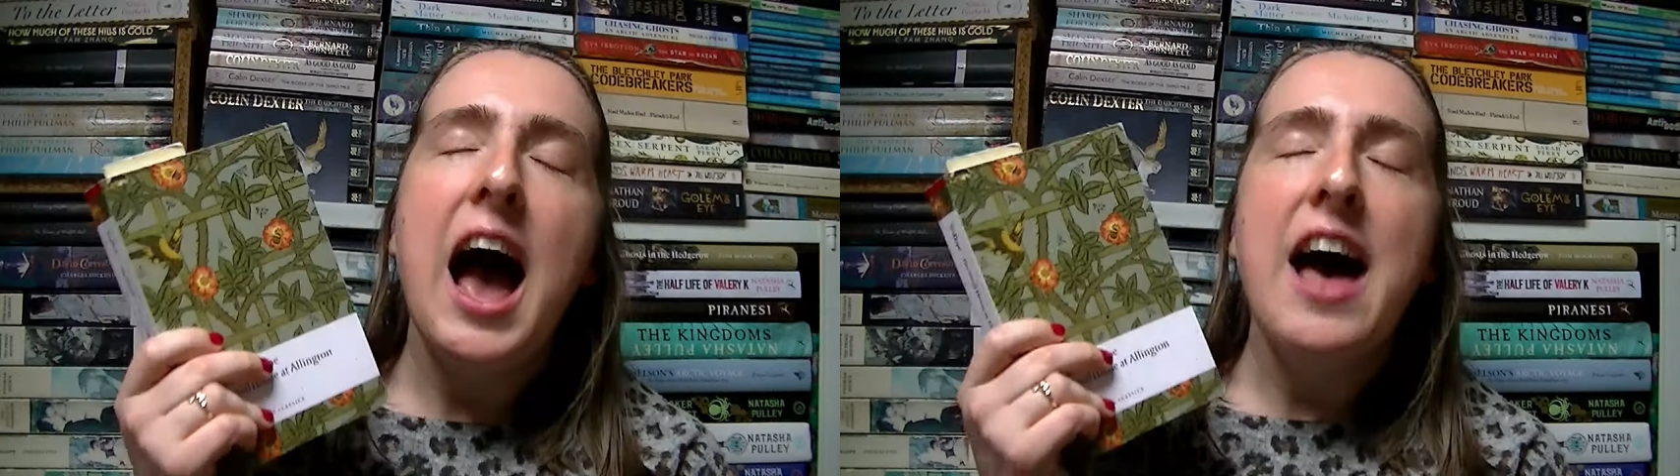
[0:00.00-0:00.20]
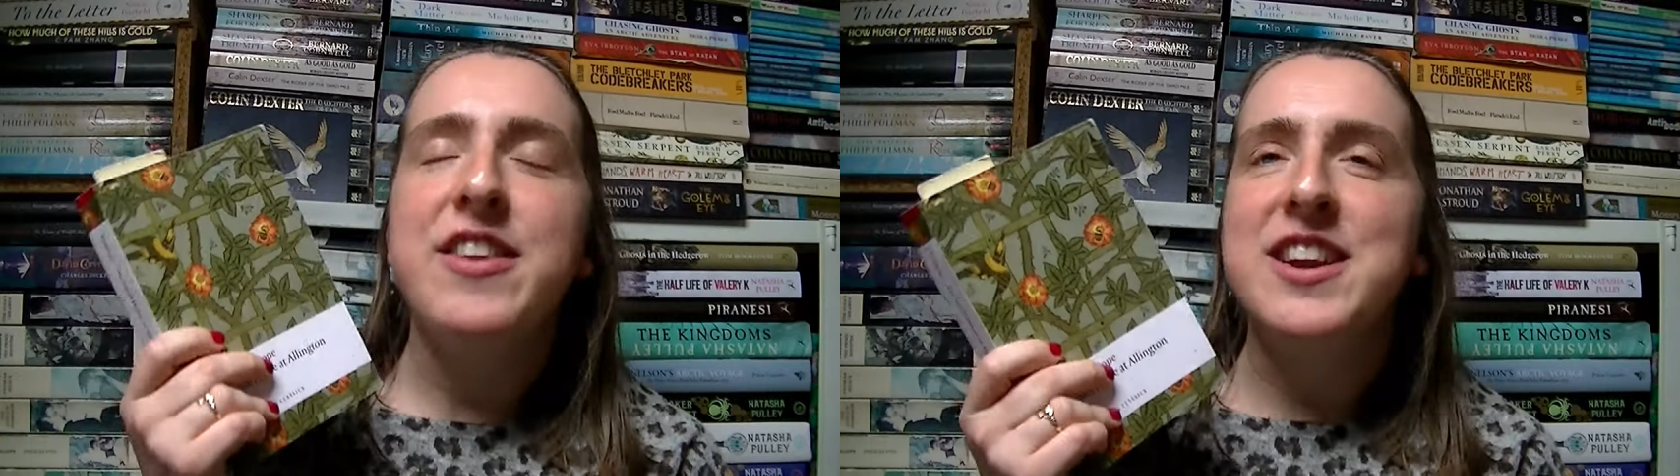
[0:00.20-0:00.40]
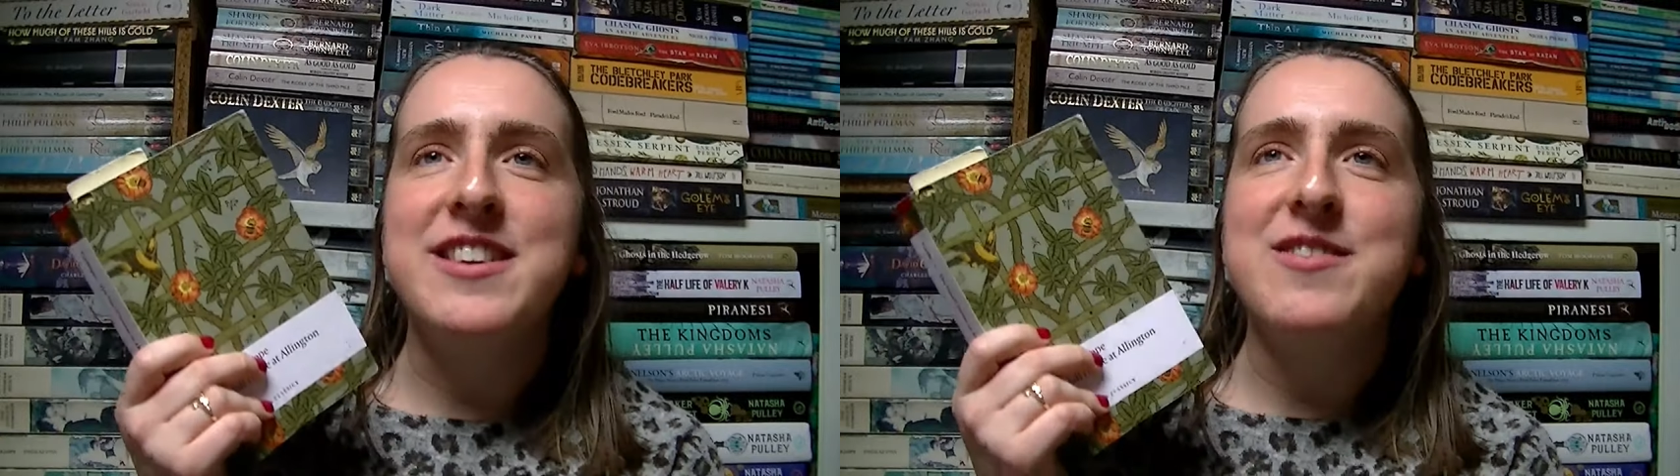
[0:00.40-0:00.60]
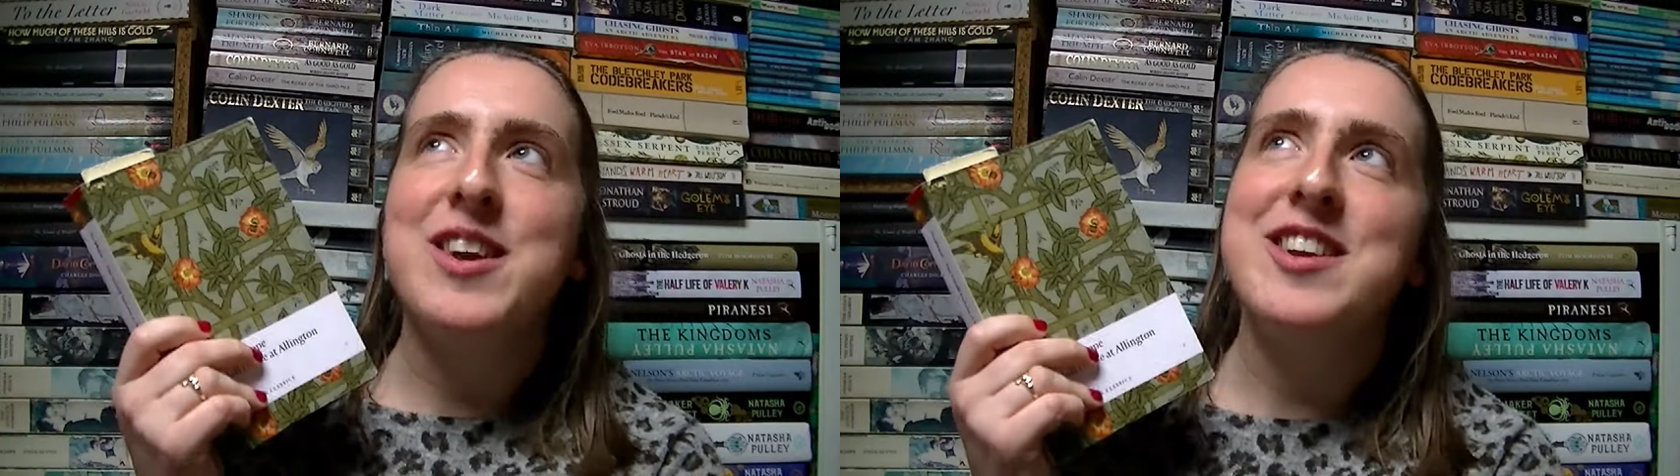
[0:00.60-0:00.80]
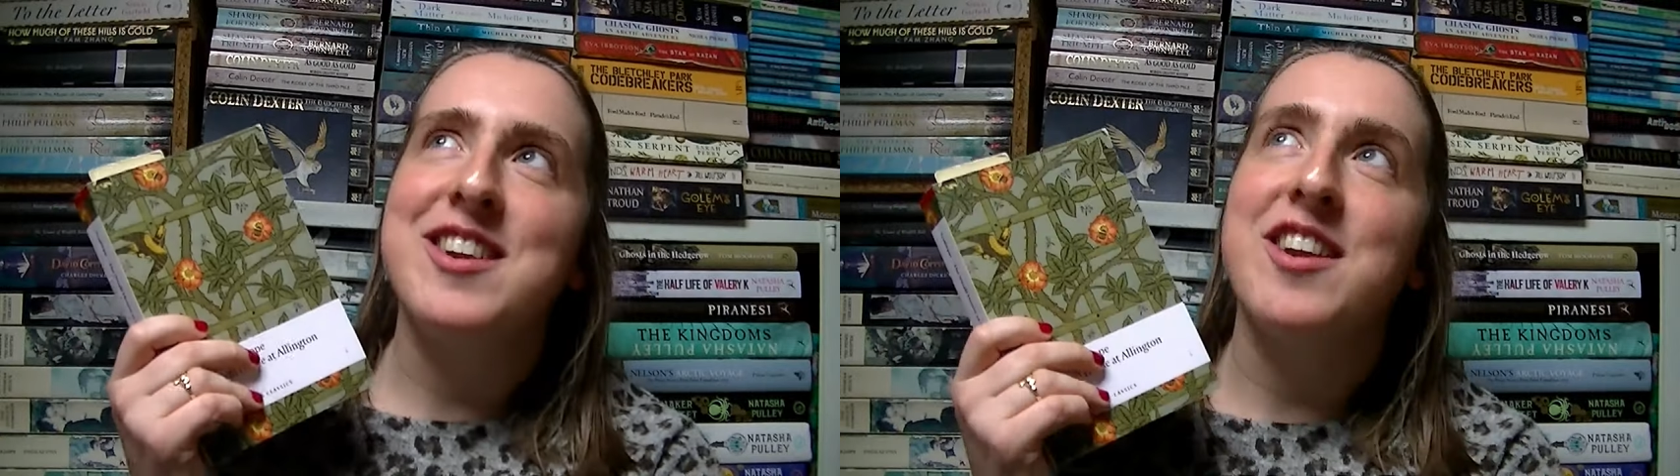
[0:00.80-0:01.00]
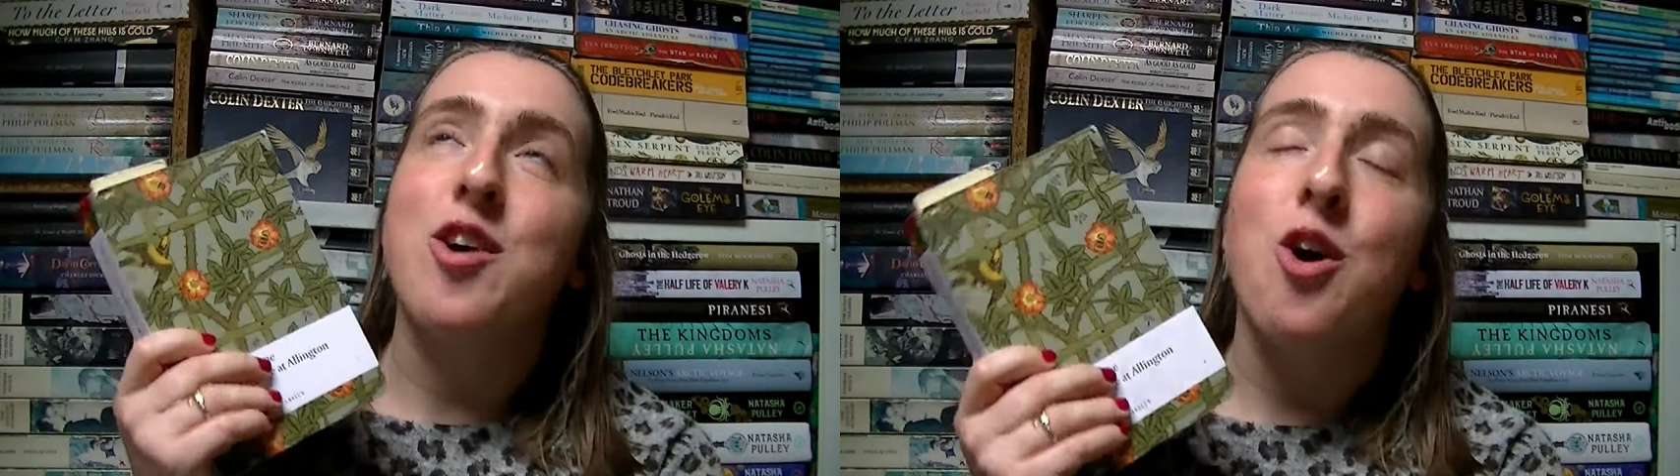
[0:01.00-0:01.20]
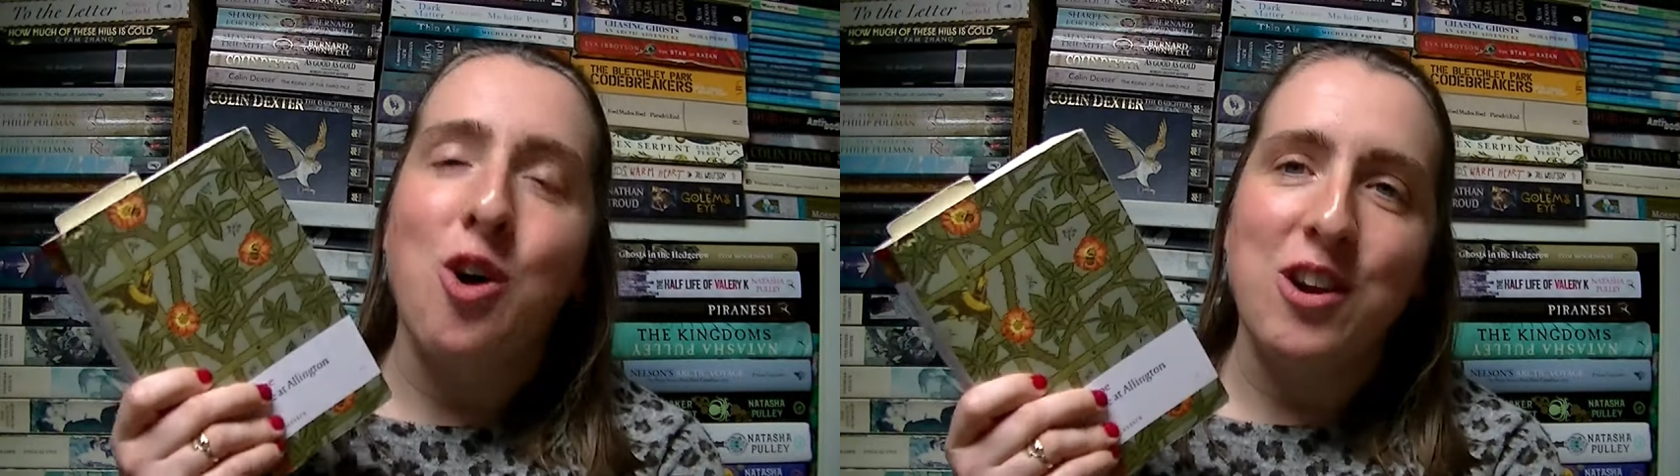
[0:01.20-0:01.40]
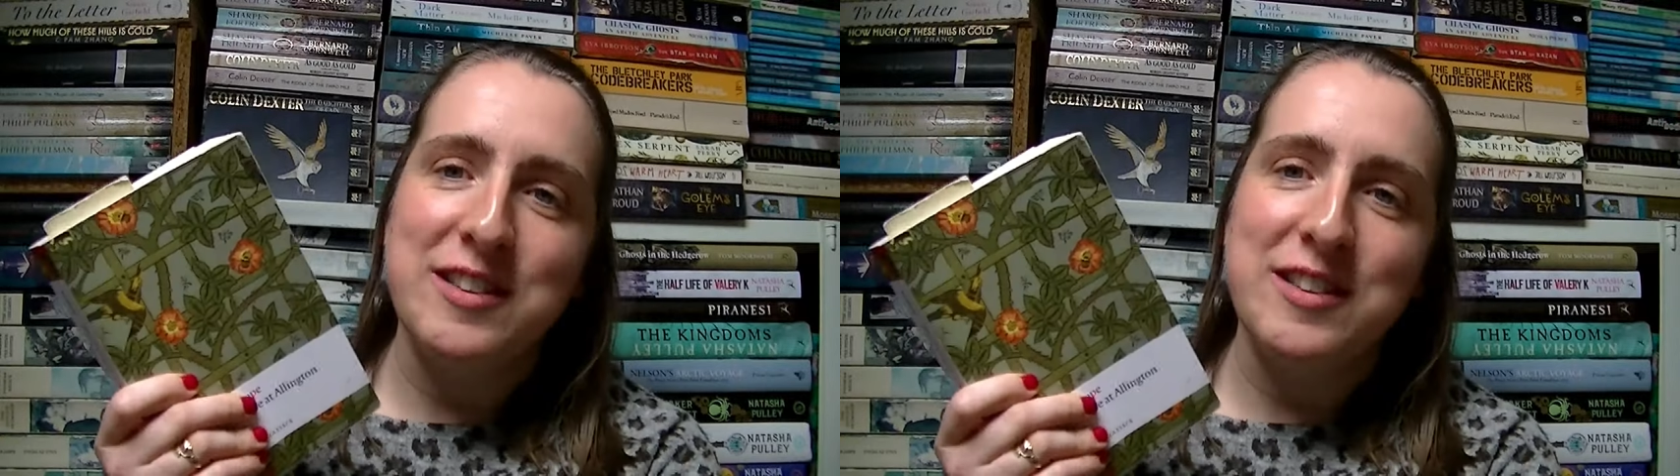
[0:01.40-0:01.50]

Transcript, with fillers: And then I didn't read it at all